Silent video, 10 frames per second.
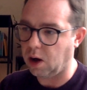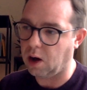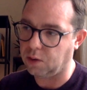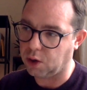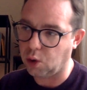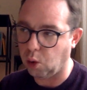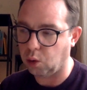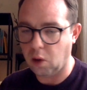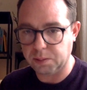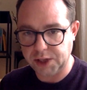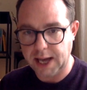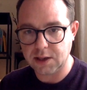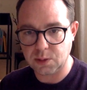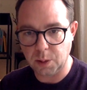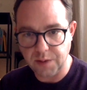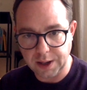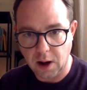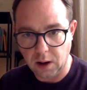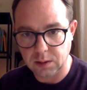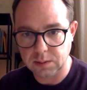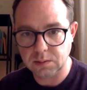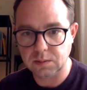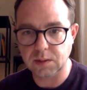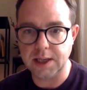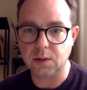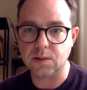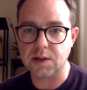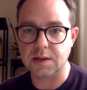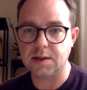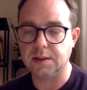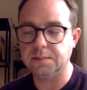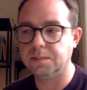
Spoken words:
are the core objects within our legal system,